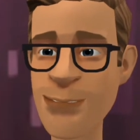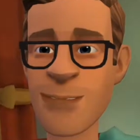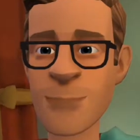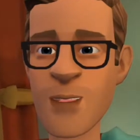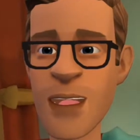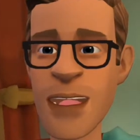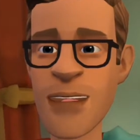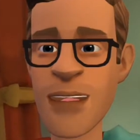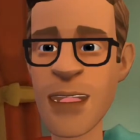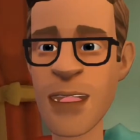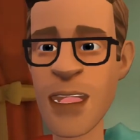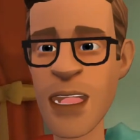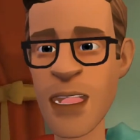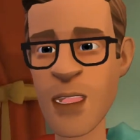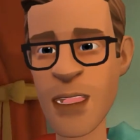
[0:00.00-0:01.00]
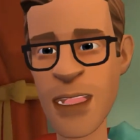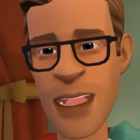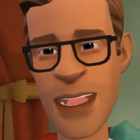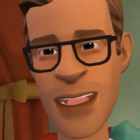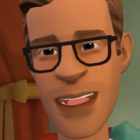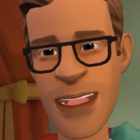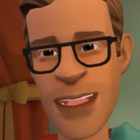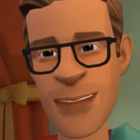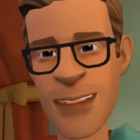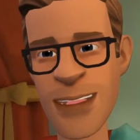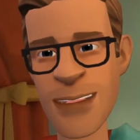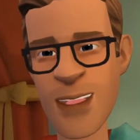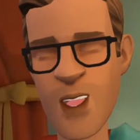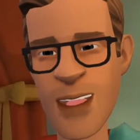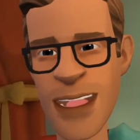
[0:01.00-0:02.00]
One visit during the Christmas
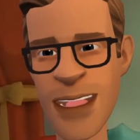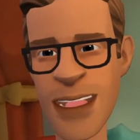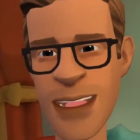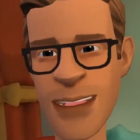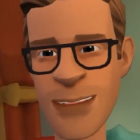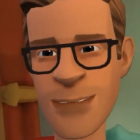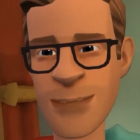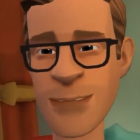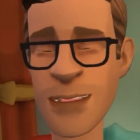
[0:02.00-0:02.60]
holidays,